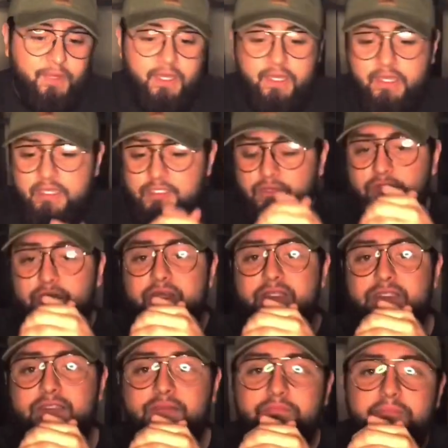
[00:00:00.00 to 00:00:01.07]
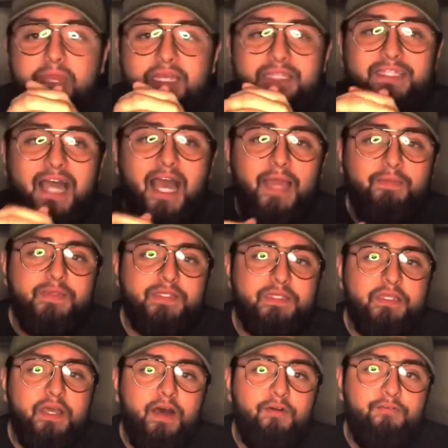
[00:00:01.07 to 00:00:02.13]
So there is many
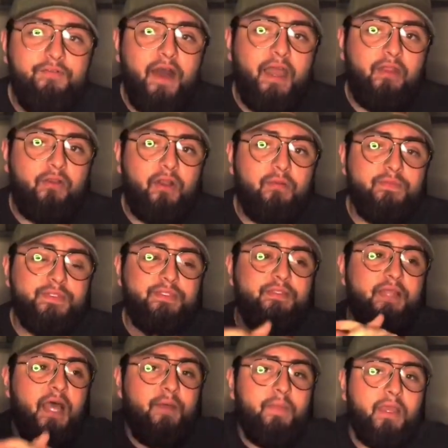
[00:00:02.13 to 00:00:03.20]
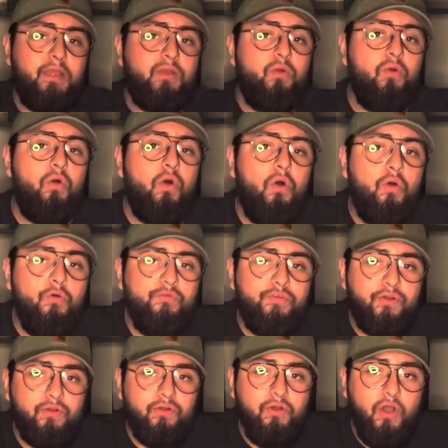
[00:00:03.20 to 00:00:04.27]
types of firearms. Now I'm not gonna go
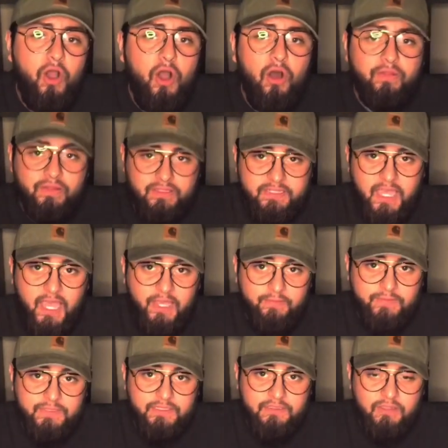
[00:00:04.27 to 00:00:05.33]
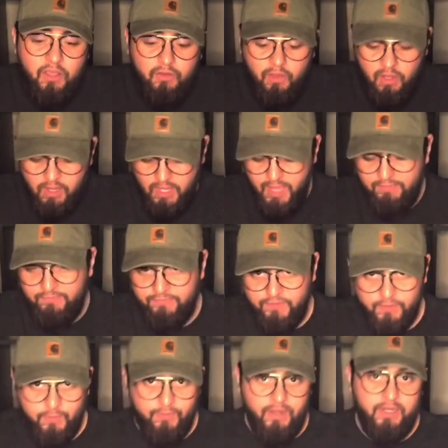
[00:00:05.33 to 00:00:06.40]
over all the types. All I have in
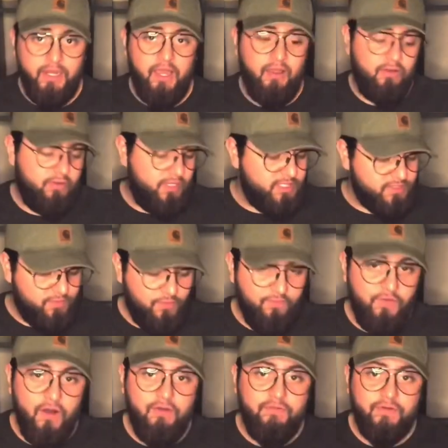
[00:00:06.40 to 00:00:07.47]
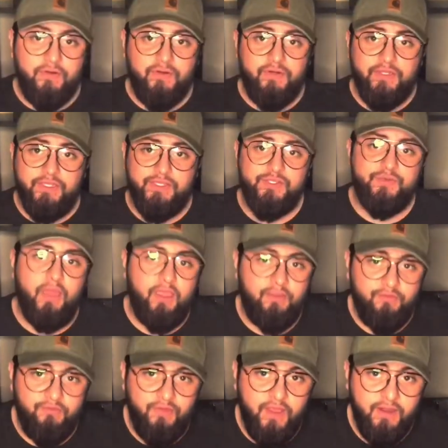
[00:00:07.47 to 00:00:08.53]
front of me right now is a revolver and striker
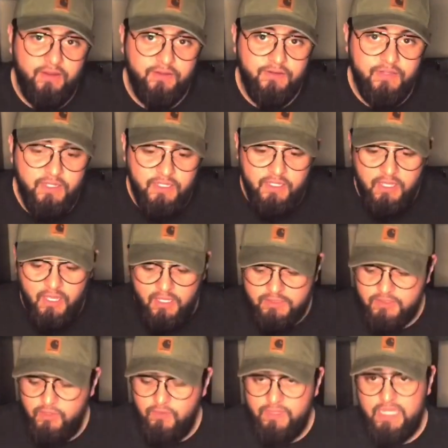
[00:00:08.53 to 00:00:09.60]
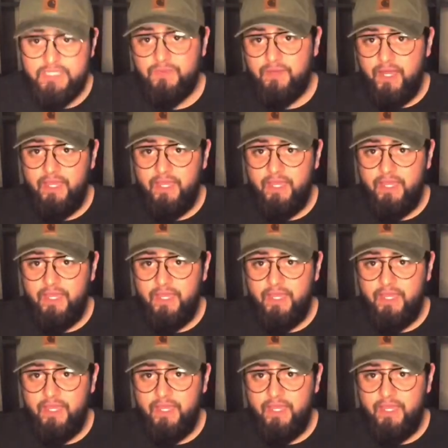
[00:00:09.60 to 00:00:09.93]
fire. So that's what I